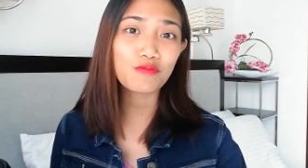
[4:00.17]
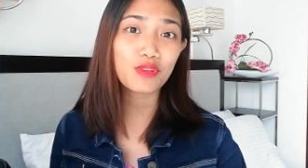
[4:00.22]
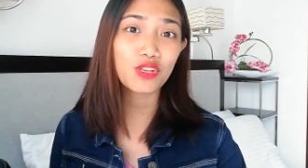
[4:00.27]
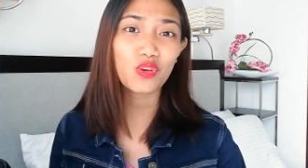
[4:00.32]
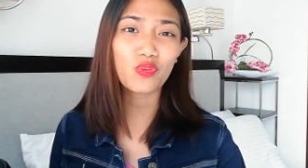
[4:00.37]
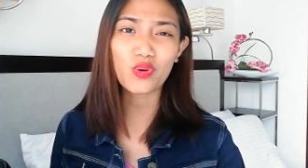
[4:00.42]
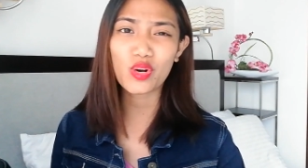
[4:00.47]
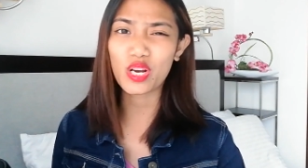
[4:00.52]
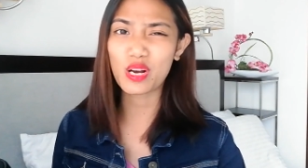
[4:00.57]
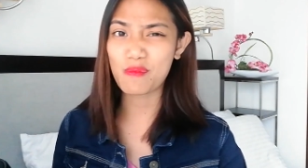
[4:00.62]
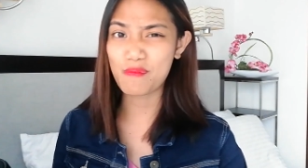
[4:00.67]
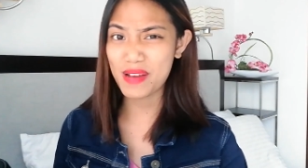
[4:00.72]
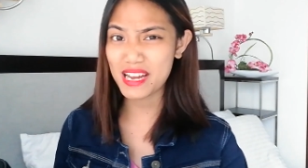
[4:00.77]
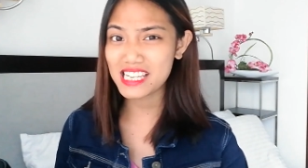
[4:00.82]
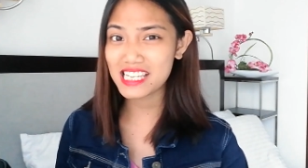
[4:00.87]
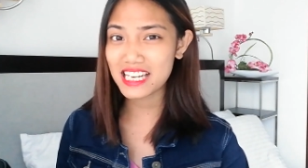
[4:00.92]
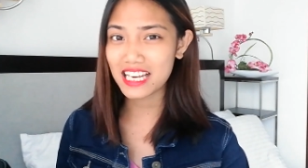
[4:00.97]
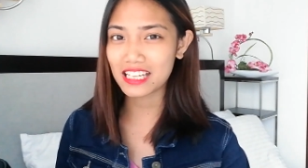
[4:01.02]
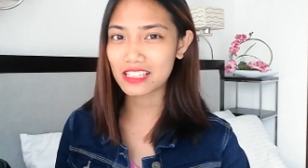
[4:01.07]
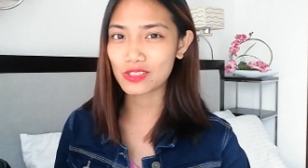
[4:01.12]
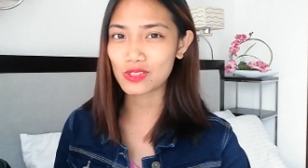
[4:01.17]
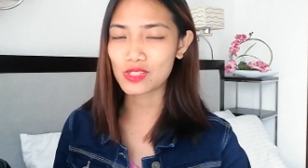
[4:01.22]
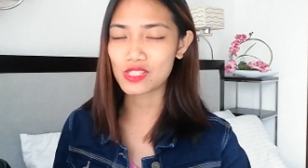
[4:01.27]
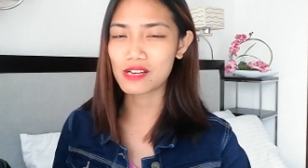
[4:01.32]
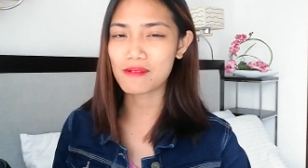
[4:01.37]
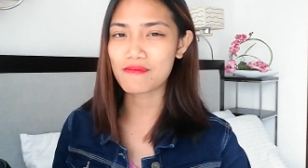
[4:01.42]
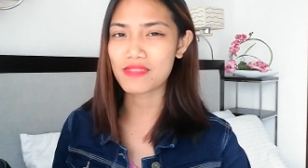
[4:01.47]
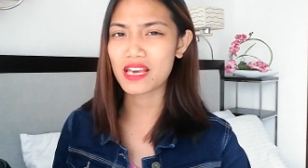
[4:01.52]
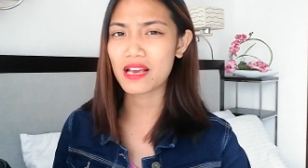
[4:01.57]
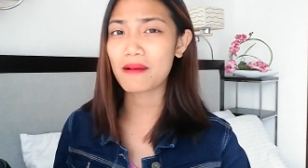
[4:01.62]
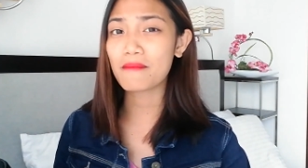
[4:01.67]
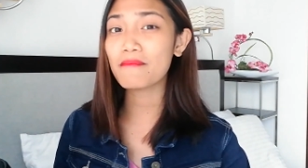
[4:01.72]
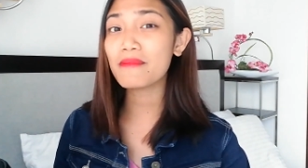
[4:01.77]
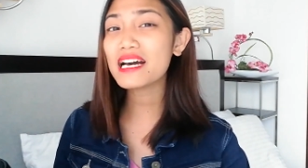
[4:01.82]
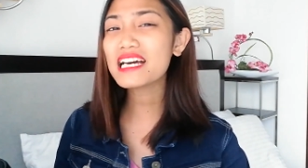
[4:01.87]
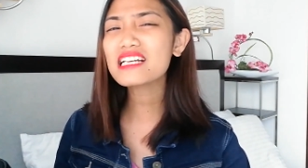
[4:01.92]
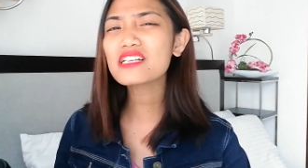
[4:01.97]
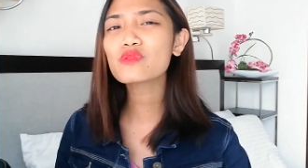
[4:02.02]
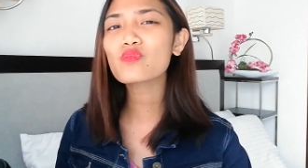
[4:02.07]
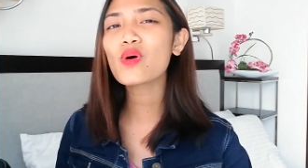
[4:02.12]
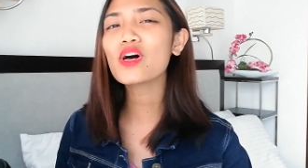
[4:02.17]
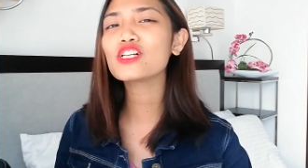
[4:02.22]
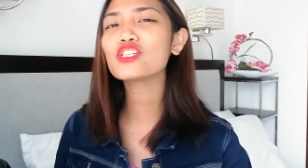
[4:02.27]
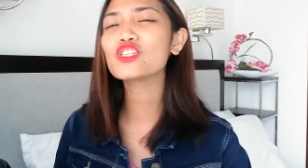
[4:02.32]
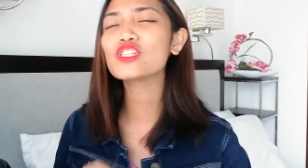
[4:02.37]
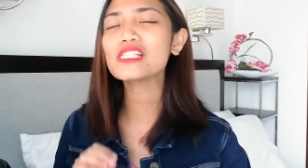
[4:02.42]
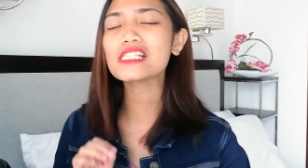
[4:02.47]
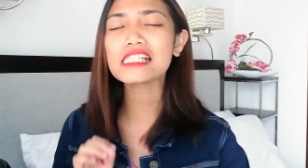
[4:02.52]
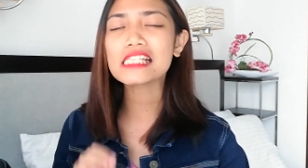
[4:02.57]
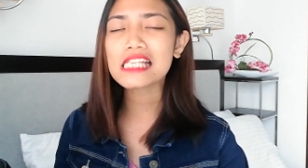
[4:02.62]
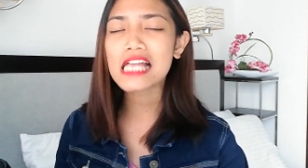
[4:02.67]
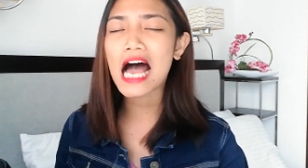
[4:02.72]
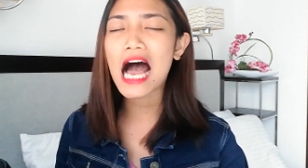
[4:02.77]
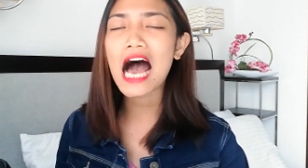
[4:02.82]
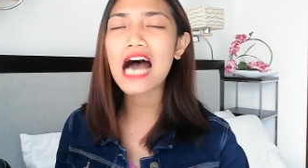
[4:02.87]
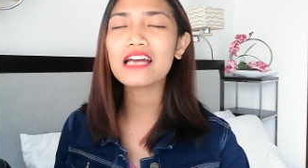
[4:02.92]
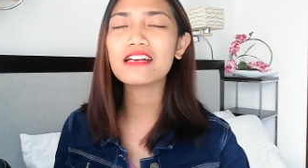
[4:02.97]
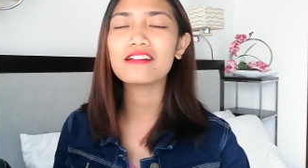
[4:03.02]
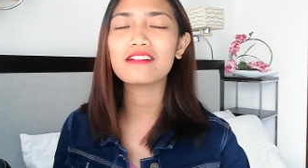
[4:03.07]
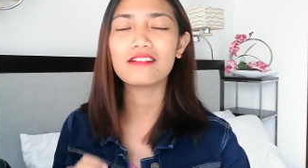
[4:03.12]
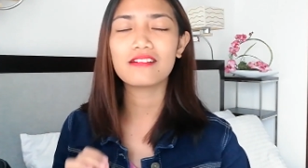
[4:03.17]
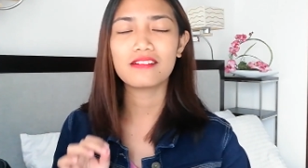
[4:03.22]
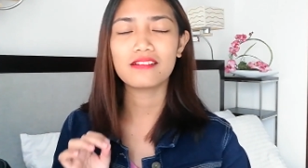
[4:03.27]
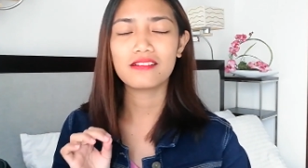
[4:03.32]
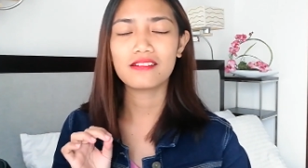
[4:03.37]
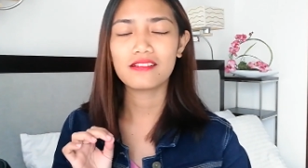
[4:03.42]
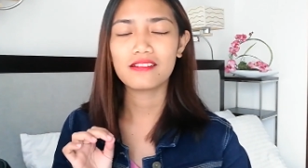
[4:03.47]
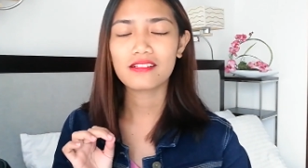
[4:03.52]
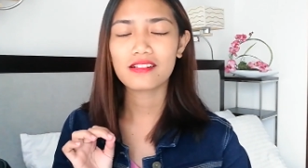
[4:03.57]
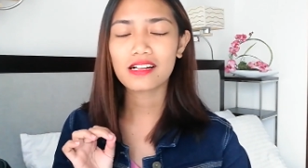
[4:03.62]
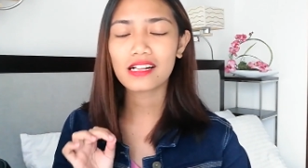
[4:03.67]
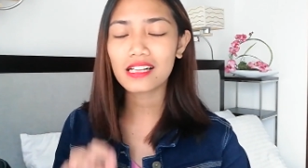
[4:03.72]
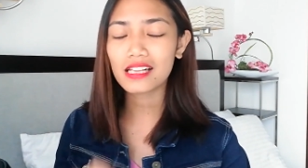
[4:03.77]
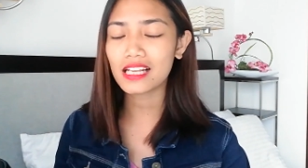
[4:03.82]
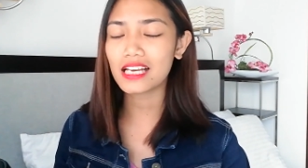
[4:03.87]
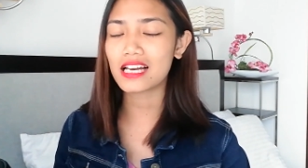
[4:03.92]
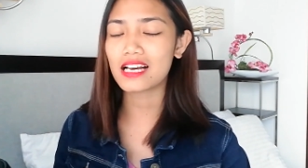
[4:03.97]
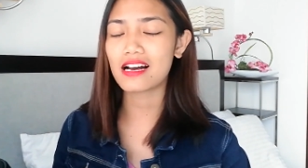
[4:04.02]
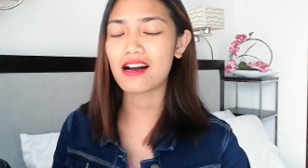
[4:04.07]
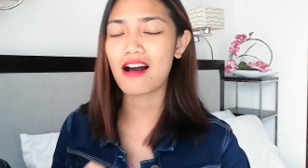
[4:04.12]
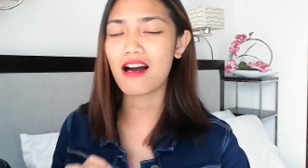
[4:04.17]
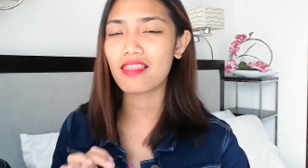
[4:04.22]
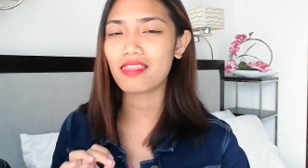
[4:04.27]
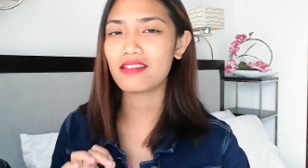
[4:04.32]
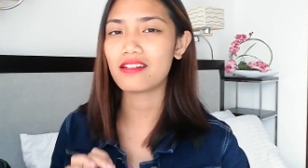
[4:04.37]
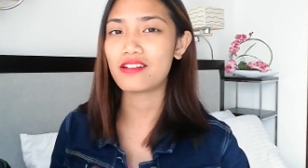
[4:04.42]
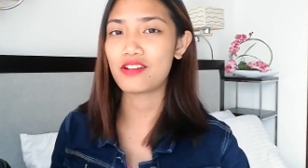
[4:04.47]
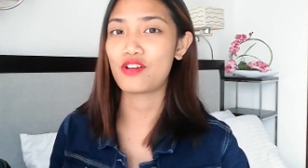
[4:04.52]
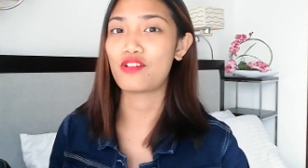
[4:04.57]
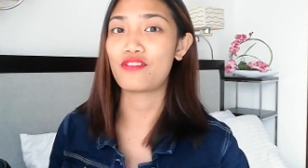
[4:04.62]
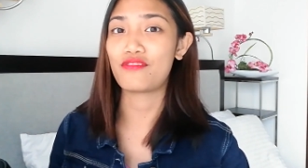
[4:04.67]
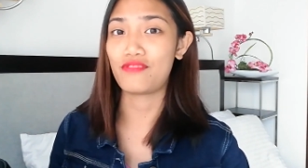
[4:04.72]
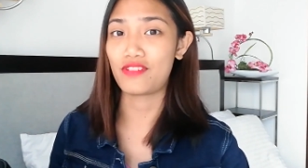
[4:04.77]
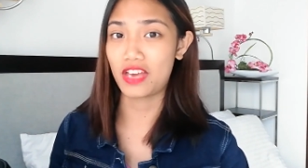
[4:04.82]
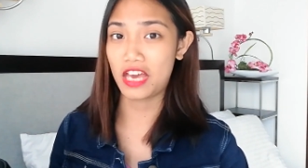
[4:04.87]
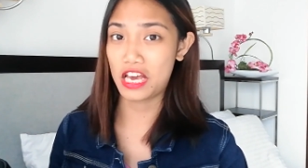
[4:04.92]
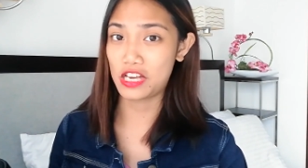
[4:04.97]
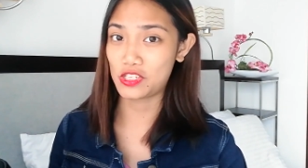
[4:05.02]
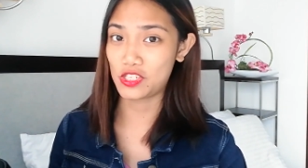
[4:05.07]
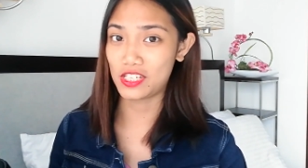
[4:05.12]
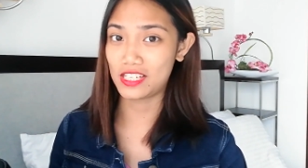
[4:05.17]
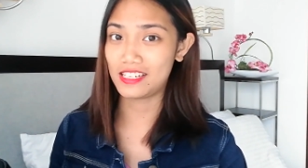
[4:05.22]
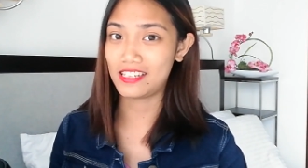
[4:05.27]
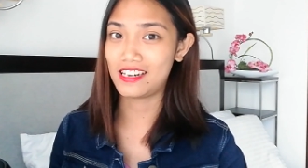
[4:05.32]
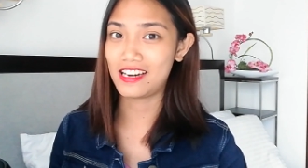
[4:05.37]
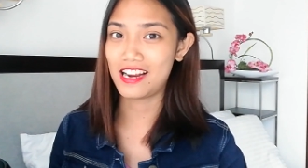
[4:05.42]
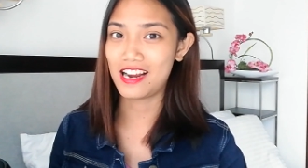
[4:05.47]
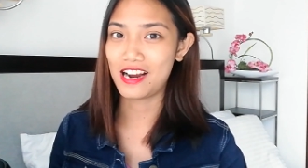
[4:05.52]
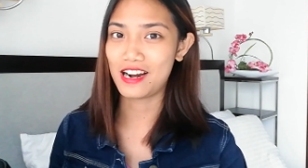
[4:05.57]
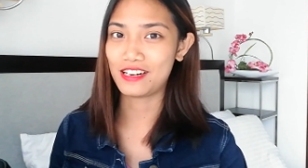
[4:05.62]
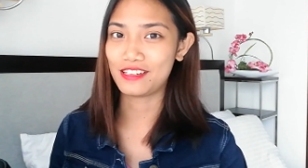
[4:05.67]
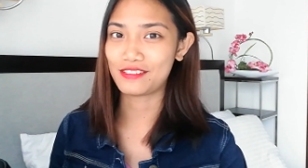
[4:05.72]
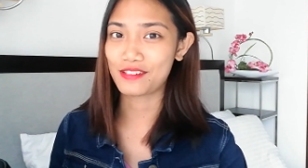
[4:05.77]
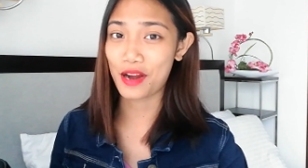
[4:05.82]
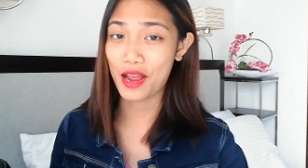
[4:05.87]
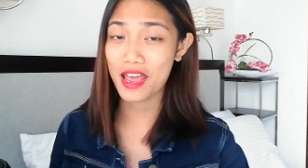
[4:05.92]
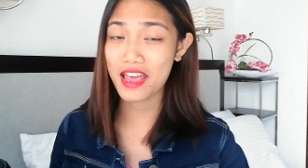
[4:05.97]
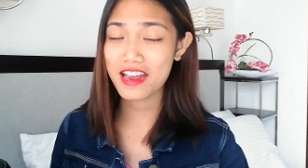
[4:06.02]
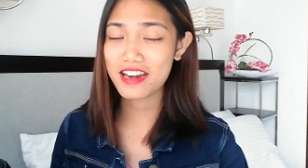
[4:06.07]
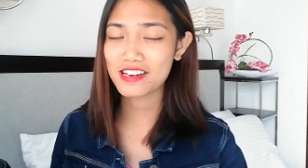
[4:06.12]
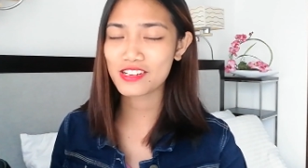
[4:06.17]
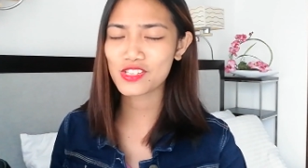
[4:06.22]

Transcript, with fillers: and you were commenting into something, might as well just not click on the notification, right?